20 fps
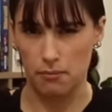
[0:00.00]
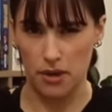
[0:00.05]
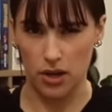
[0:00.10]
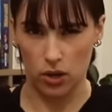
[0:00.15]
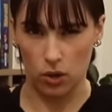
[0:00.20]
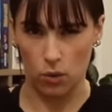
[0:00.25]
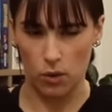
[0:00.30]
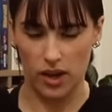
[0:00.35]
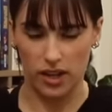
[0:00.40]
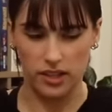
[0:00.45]

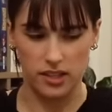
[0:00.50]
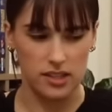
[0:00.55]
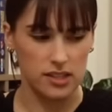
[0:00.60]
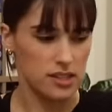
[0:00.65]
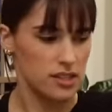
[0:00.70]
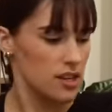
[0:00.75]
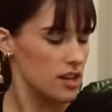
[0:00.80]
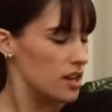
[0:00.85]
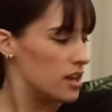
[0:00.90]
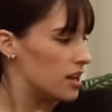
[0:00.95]
middle
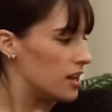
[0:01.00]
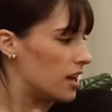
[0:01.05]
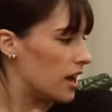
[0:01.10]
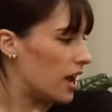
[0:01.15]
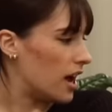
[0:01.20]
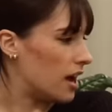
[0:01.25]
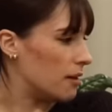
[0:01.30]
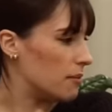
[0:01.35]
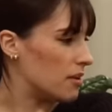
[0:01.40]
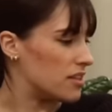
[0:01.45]
ones.
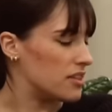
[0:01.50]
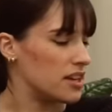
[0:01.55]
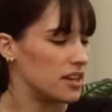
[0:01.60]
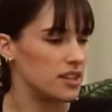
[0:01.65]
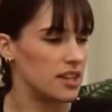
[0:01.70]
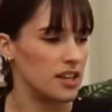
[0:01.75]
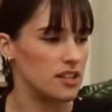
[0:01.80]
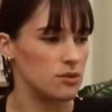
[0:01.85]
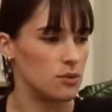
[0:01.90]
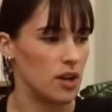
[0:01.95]
I think
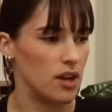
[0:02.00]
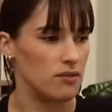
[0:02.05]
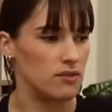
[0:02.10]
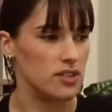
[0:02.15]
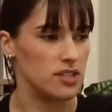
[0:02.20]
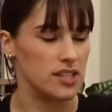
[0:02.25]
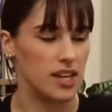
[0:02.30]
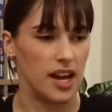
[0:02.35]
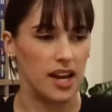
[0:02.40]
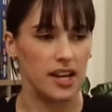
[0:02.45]
that's what I've
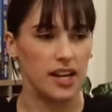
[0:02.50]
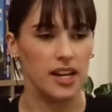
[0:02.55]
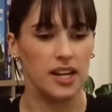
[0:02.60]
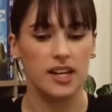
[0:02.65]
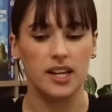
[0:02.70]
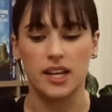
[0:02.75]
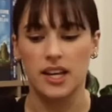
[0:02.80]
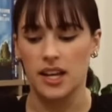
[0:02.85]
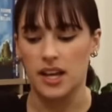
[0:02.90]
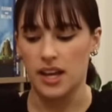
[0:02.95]
decided.
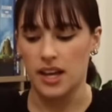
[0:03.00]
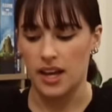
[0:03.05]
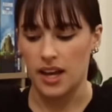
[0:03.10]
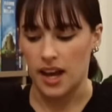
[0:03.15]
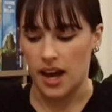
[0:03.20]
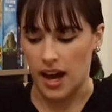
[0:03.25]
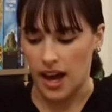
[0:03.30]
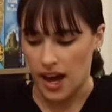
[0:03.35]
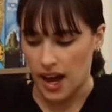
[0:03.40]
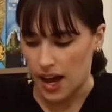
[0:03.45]

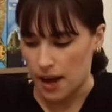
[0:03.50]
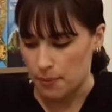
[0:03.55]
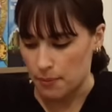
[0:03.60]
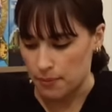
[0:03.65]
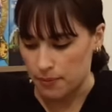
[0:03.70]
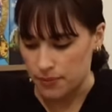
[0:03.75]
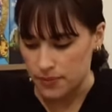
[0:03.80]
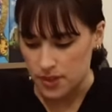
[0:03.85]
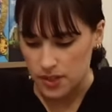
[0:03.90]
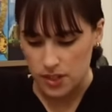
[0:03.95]

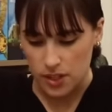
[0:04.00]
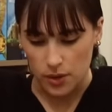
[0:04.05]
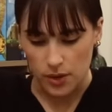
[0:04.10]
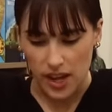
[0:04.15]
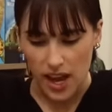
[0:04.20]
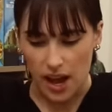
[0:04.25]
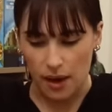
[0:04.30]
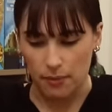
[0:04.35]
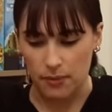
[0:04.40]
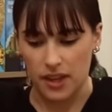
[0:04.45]
So
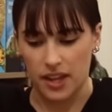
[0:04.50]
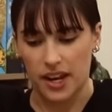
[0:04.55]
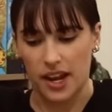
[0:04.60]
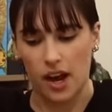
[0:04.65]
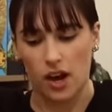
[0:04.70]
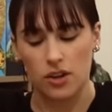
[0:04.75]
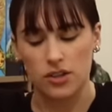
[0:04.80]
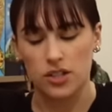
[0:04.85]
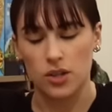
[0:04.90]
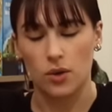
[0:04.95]
yeah, and I
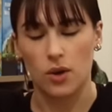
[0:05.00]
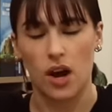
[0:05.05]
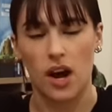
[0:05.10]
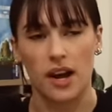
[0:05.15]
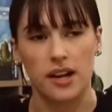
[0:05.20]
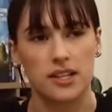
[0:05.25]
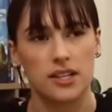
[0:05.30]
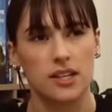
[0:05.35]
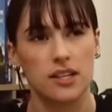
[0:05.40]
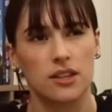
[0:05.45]
also
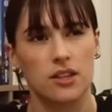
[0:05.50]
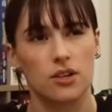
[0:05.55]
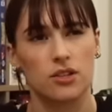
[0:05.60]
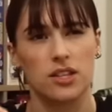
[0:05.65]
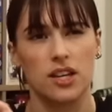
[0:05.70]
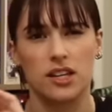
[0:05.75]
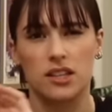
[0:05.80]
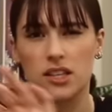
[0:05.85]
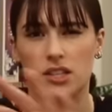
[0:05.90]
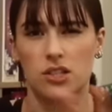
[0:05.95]
got, there's
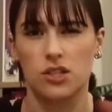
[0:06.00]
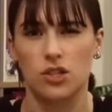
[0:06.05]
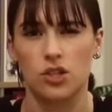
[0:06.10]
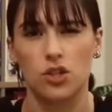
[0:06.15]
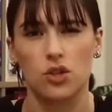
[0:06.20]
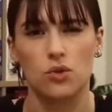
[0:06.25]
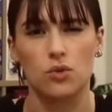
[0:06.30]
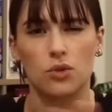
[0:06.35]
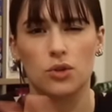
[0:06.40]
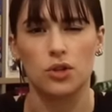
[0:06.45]
like this
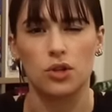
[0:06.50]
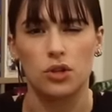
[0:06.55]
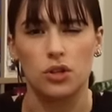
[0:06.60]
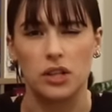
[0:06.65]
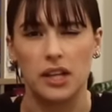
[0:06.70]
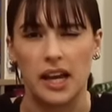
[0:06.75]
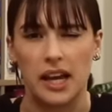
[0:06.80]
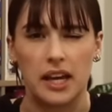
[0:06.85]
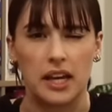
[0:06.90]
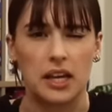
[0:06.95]
new little
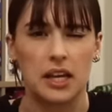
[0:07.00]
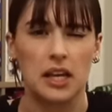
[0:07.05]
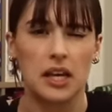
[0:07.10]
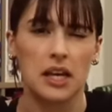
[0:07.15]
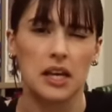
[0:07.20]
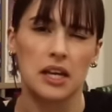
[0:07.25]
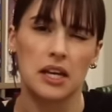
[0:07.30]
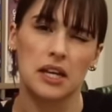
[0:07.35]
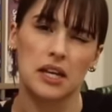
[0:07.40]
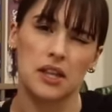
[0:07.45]
like
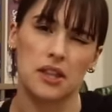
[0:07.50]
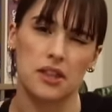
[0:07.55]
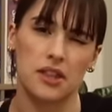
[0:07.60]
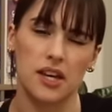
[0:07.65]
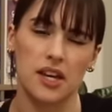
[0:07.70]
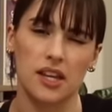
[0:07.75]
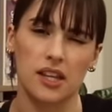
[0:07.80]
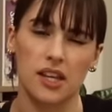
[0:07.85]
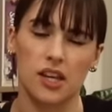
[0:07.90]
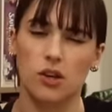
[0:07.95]

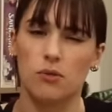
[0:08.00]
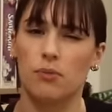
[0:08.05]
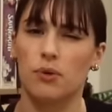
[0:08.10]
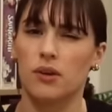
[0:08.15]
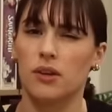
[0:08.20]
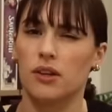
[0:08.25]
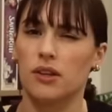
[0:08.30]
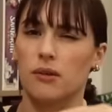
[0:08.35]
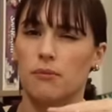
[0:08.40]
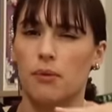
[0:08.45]
thing that you put
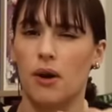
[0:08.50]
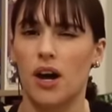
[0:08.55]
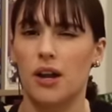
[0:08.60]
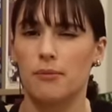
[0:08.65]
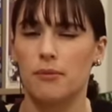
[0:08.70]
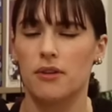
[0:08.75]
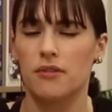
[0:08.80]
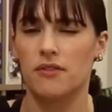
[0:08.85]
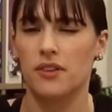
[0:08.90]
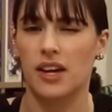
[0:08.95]
on the
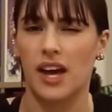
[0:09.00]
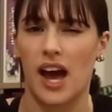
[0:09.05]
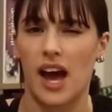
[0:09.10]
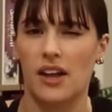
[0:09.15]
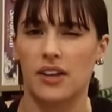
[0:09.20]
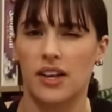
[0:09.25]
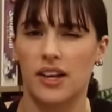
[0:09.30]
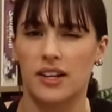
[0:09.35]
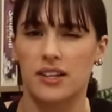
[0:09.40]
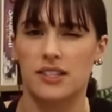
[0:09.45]
bottom of a
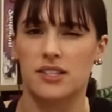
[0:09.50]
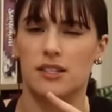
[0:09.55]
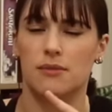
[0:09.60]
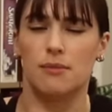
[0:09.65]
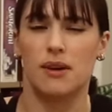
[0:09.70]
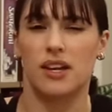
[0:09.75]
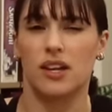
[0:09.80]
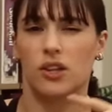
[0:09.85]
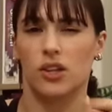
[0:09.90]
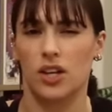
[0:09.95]
Kallax to
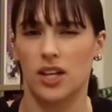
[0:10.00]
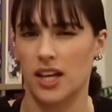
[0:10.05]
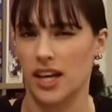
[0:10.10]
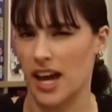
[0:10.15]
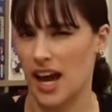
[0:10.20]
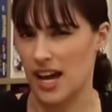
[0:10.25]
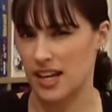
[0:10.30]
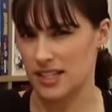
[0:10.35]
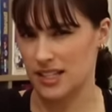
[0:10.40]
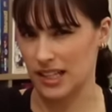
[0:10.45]
make it look like it
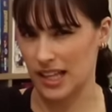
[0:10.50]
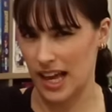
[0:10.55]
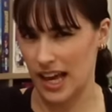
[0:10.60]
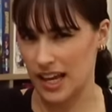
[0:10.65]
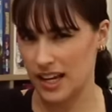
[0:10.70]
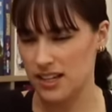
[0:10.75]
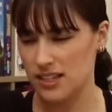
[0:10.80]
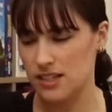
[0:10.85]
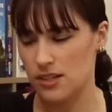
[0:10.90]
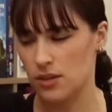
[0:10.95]
has
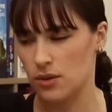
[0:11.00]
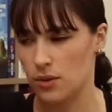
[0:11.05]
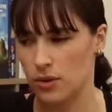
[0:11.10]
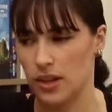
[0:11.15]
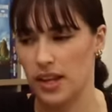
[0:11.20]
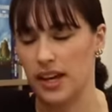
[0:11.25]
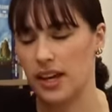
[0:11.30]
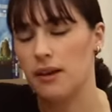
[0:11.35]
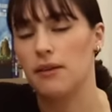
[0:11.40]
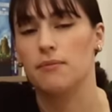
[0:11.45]
legs, or
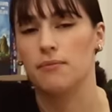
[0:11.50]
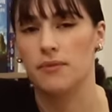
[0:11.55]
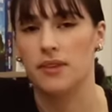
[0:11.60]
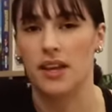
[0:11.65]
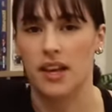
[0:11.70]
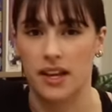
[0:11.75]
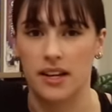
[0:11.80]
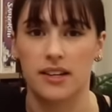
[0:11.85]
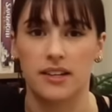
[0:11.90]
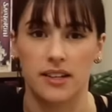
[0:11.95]
like
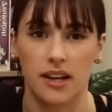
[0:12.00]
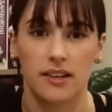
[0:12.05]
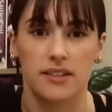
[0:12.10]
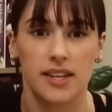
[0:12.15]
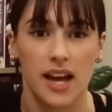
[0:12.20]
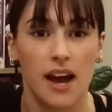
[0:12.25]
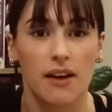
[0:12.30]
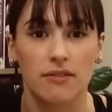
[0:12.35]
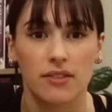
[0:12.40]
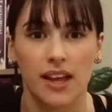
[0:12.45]
it does
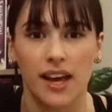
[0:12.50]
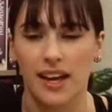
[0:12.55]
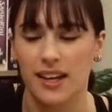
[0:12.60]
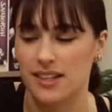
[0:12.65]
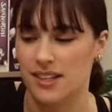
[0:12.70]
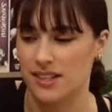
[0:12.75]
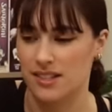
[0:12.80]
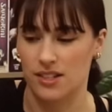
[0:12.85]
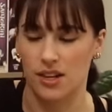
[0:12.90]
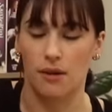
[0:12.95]
have
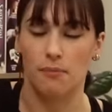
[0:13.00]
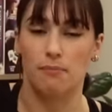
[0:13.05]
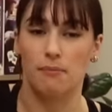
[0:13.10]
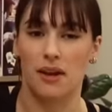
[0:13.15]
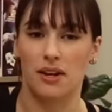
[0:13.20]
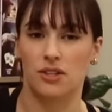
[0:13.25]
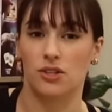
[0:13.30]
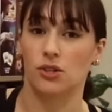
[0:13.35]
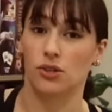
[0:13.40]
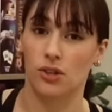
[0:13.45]
legs. It's not
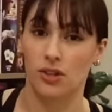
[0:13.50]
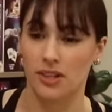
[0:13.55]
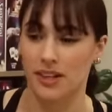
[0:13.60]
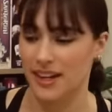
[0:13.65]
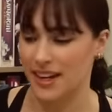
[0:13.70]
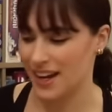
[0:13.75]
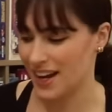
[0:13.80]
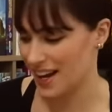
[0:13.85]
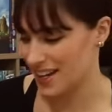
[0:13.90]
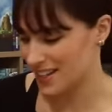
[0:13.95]
meant to look
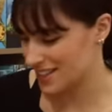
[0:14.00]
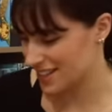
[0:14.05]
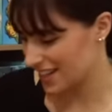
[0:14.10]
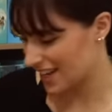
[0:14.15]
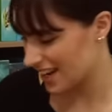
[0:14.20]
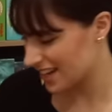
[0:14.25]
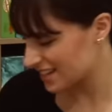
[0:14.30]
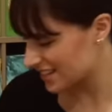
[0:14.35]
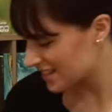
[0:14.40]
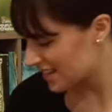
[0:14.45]
like it has
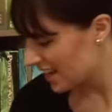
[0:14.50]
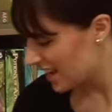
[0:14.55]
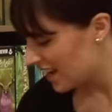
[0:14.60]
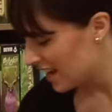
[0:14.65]
legs.